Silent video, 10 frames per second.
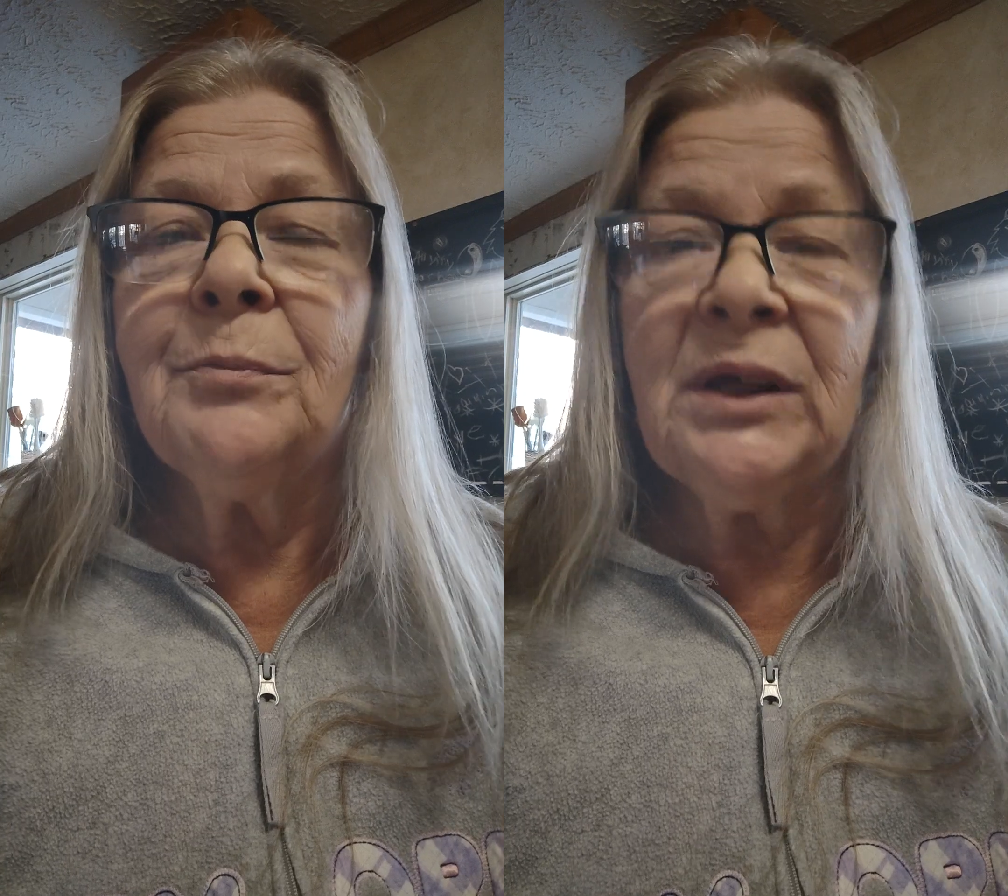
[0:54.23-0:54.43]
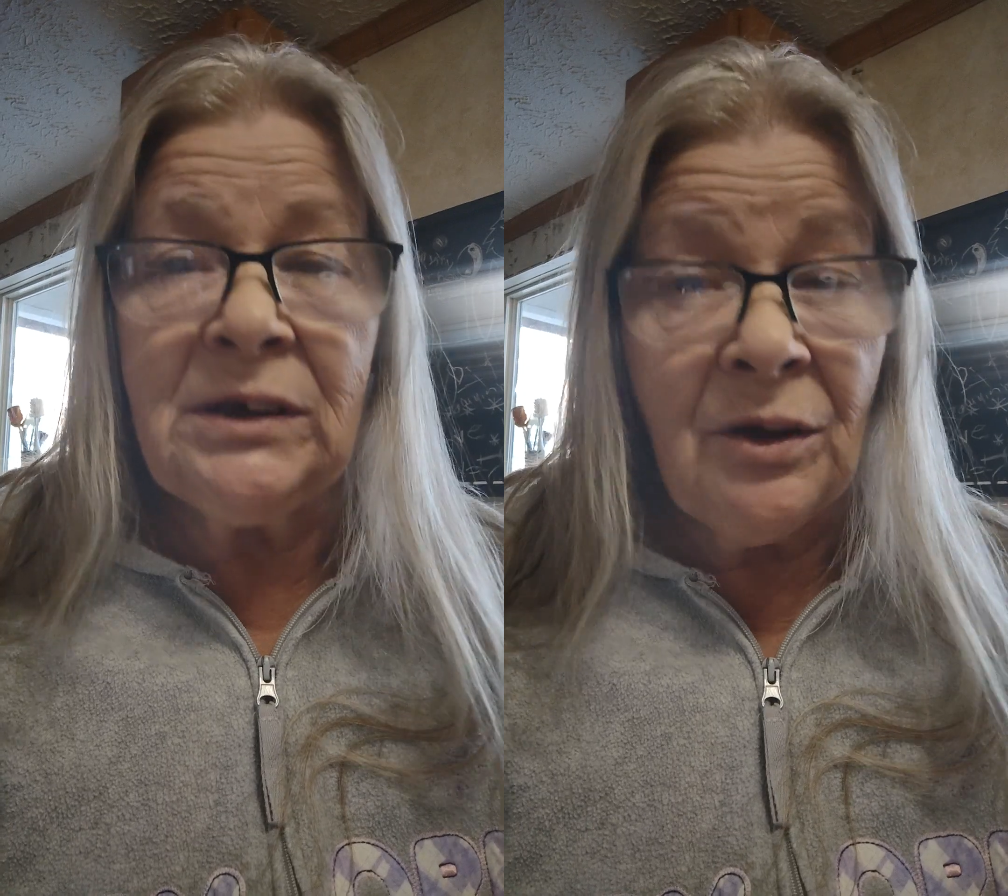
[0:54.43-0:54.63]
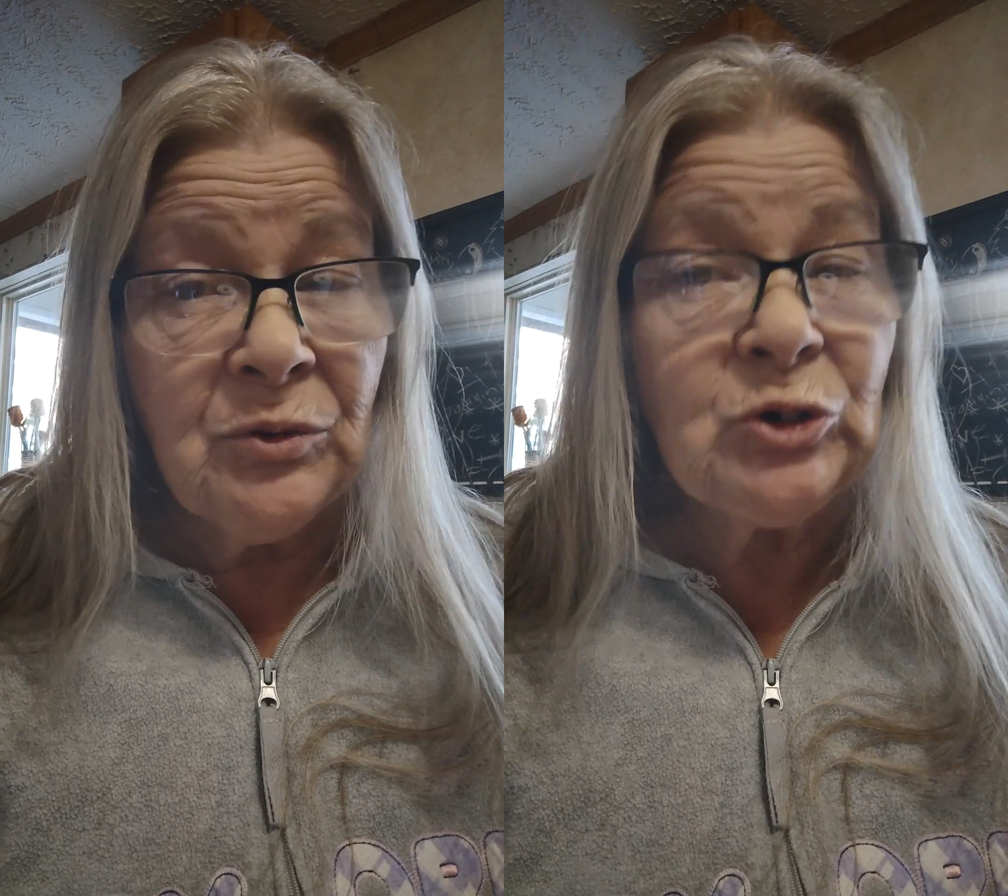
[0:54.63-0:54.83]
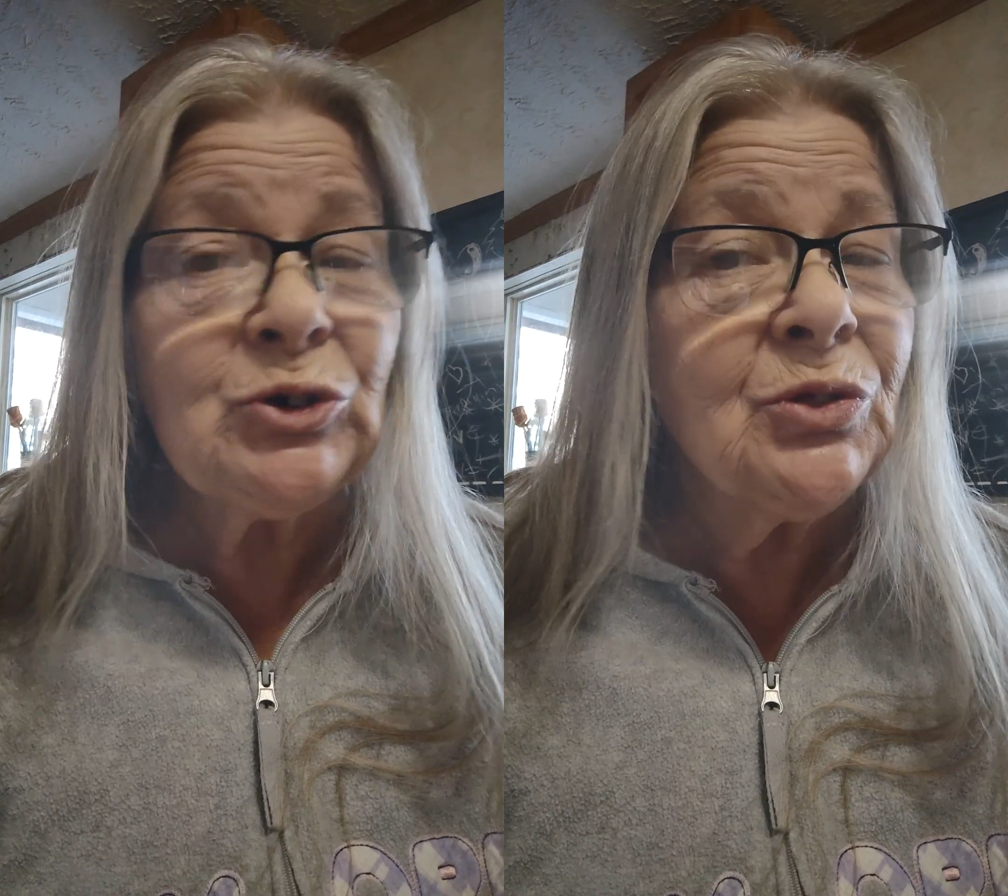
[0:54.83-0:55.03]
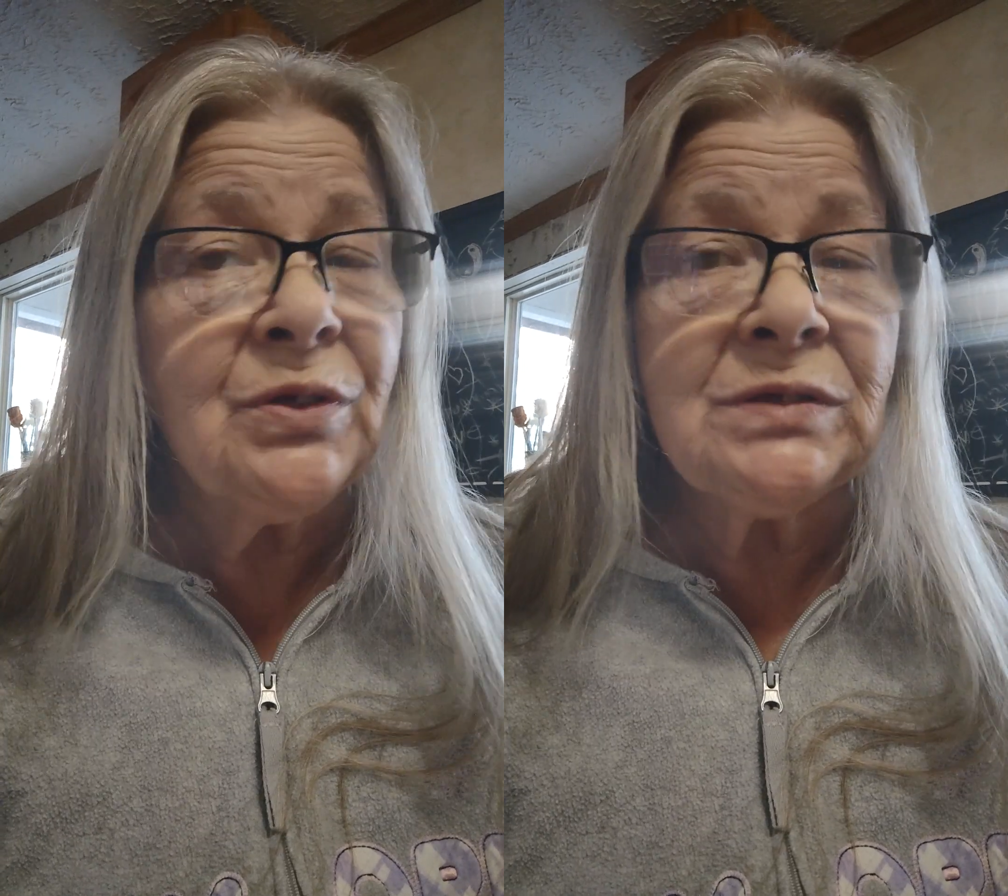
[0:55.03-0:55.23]
but never
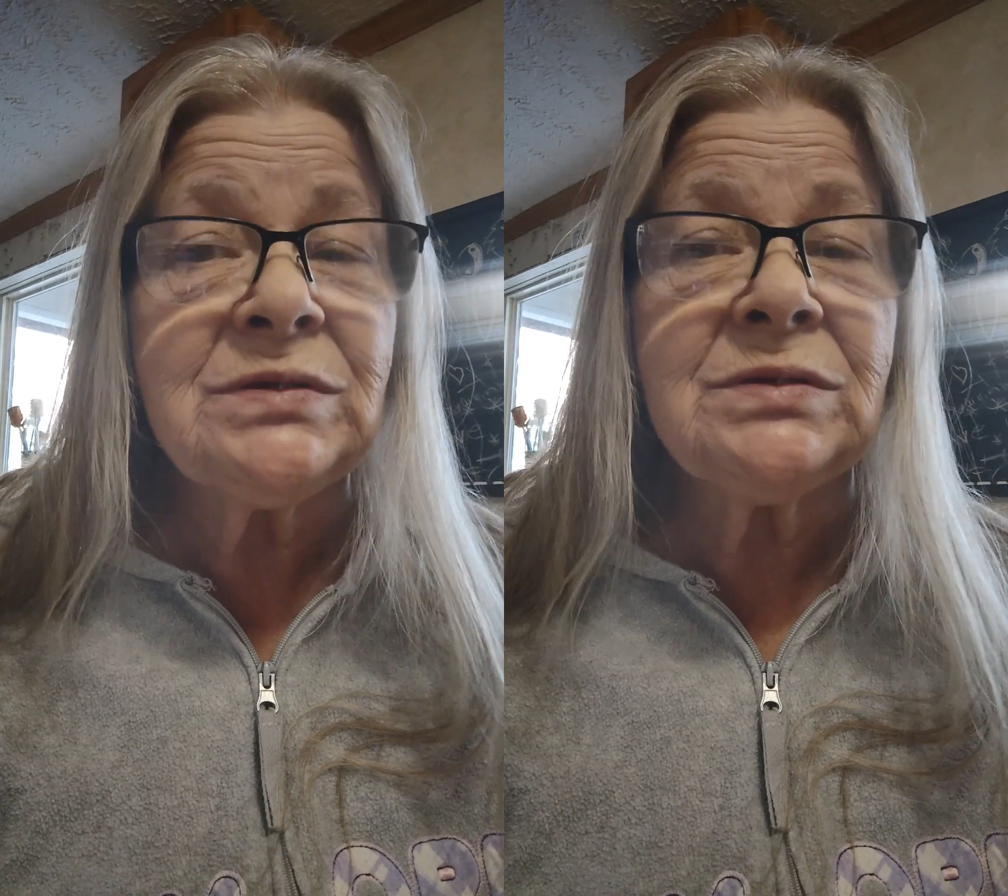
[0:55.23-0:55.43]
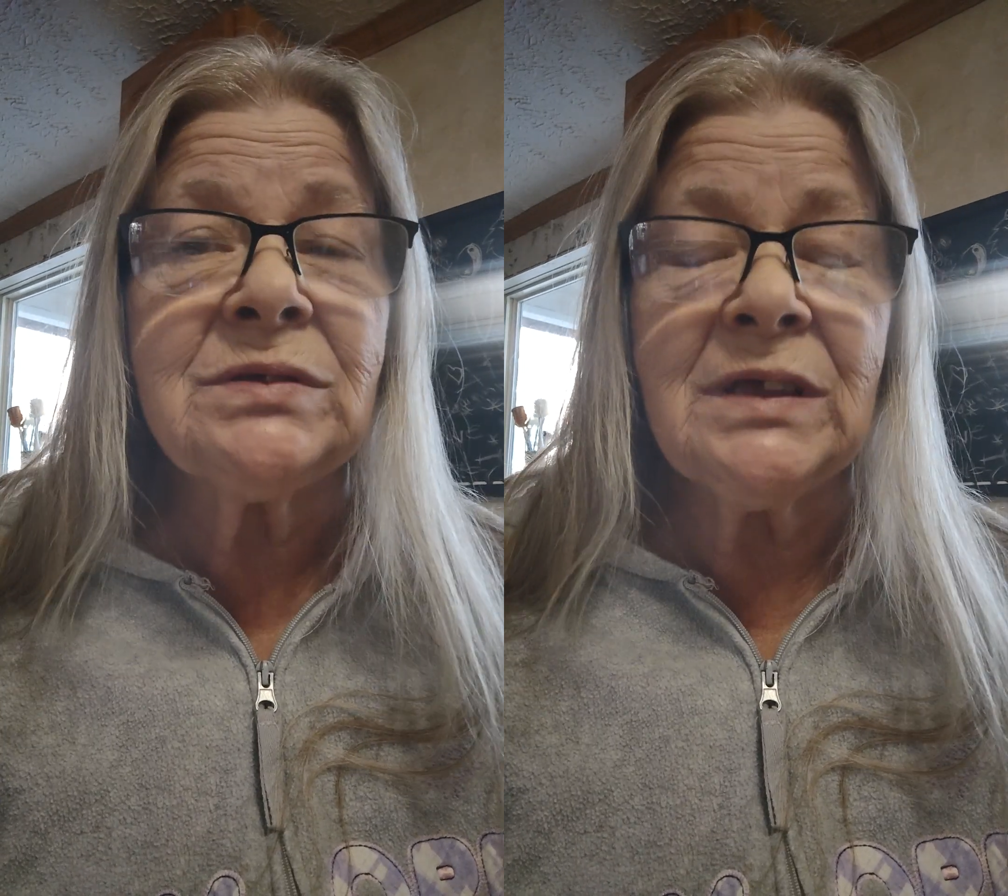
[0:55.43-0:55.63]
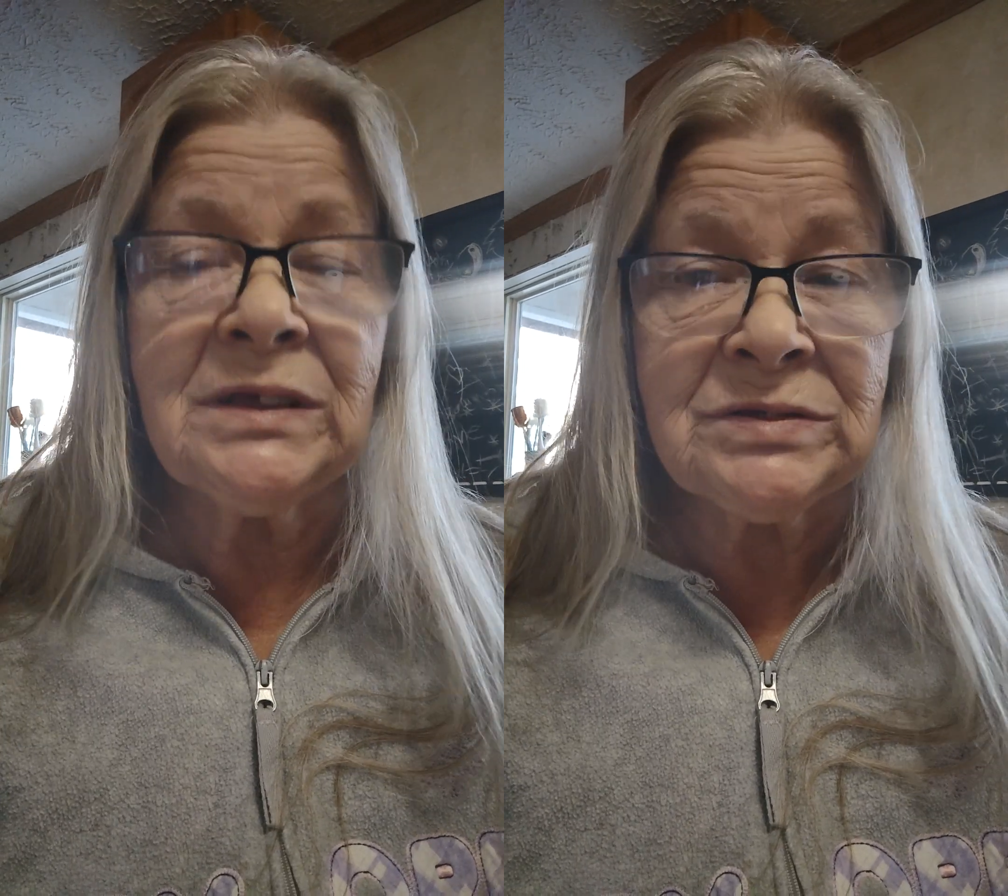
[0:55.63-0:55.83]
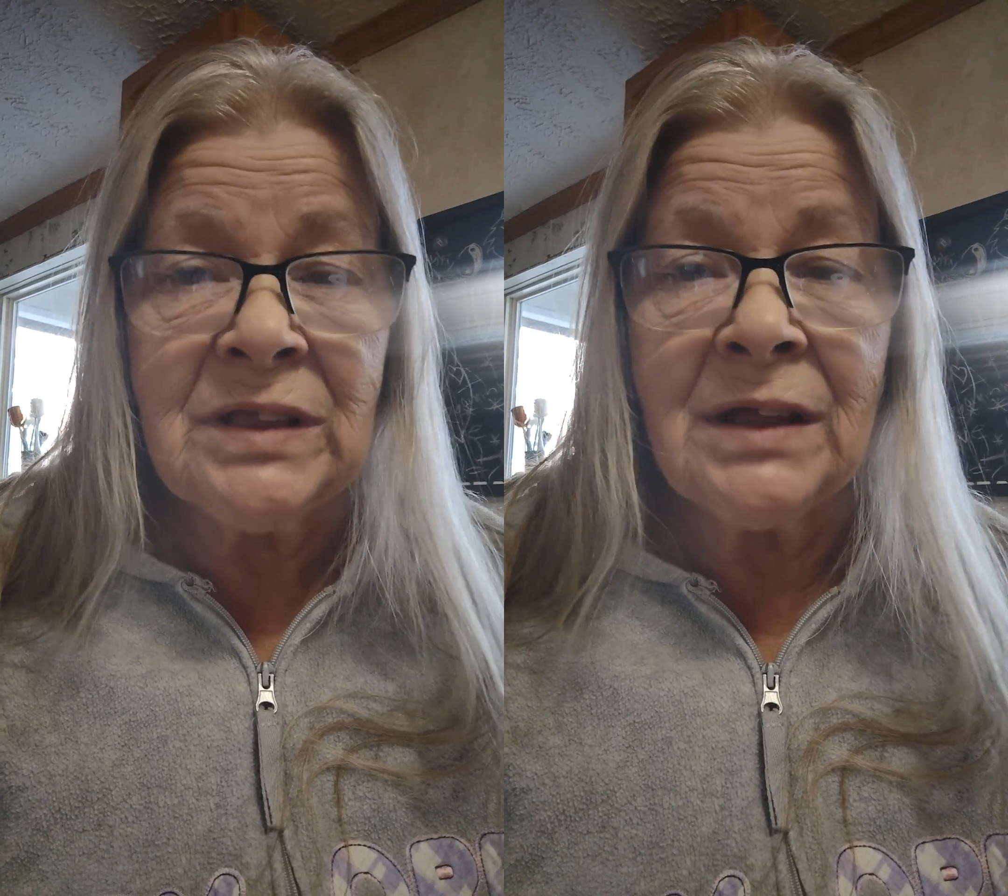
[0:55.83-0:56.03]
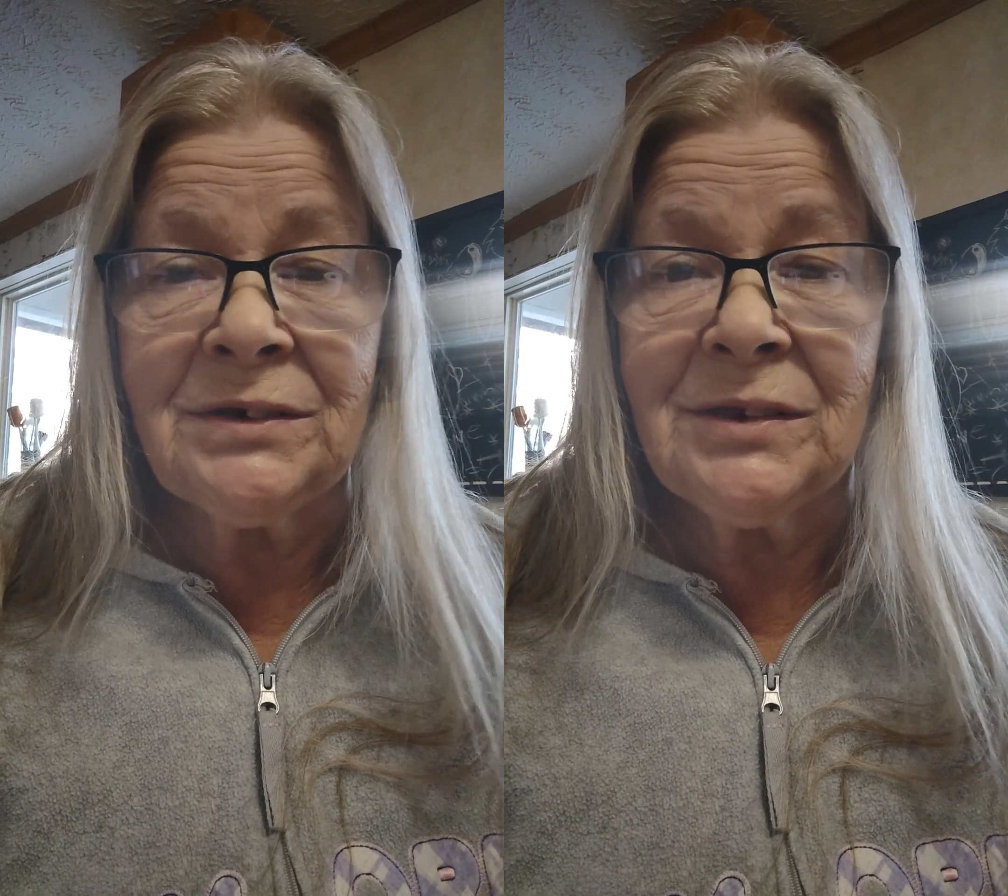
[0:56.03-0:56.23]
to this
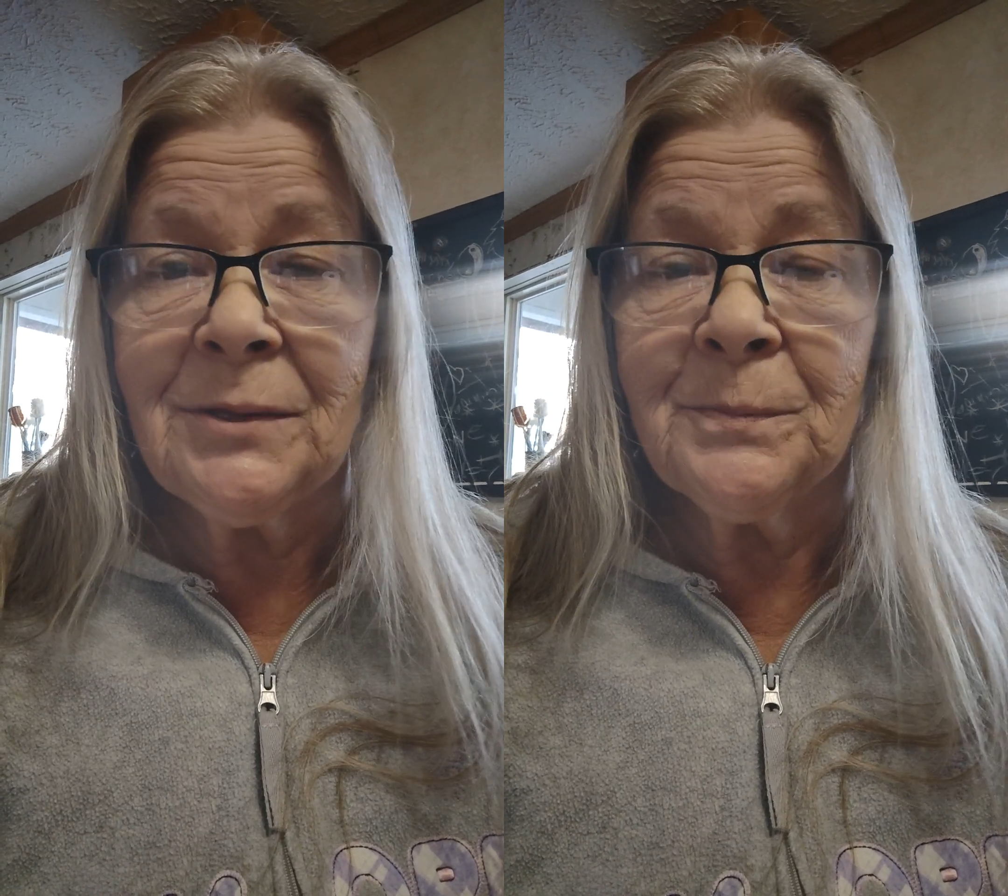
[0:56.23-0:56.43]
extent.